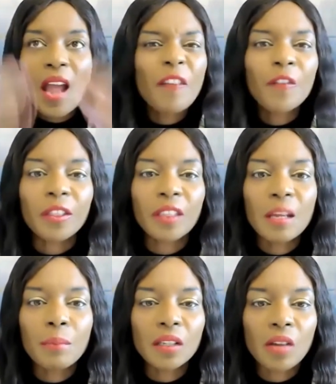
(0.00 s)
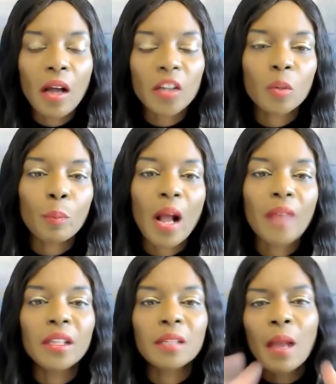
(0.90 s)
Everything be touched by
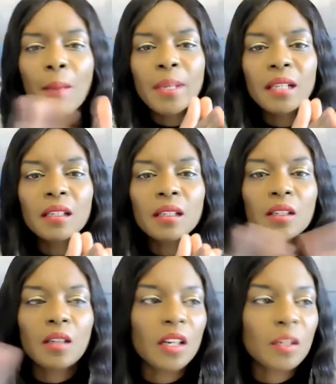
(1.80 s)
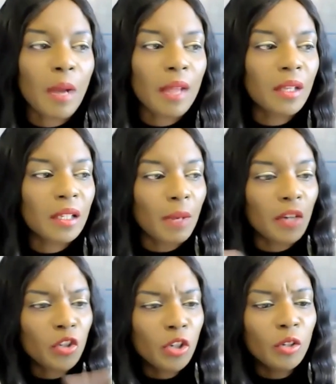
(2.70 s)
this. My business is touched by this. My
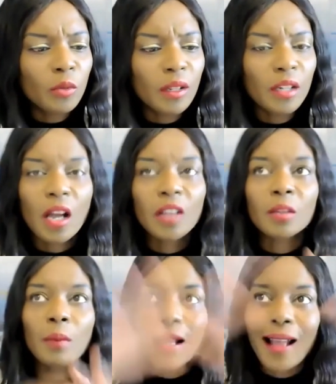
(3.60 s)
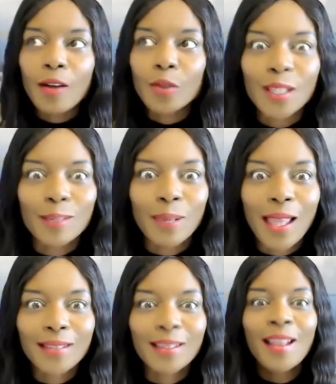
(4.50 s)
children, they're touched. My house is
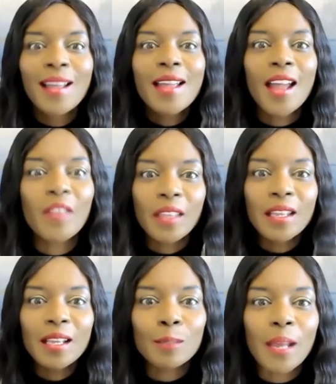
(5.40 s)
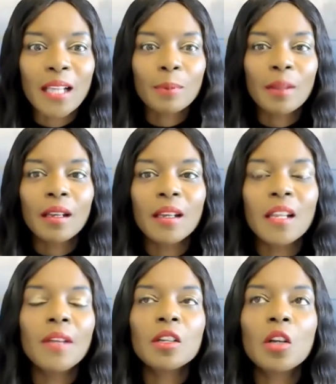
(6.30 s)
blessed. Everything is blessed by the
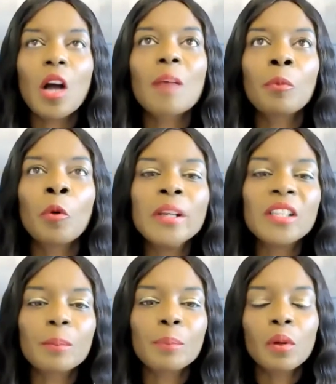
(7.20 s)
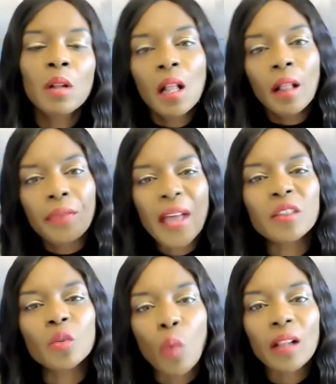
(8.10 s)
living God principle
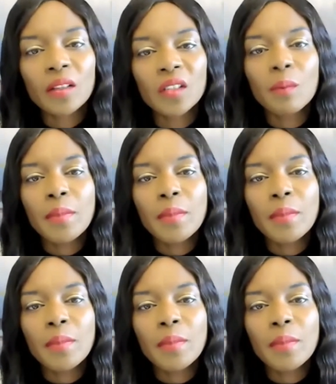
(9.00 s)
that dwells in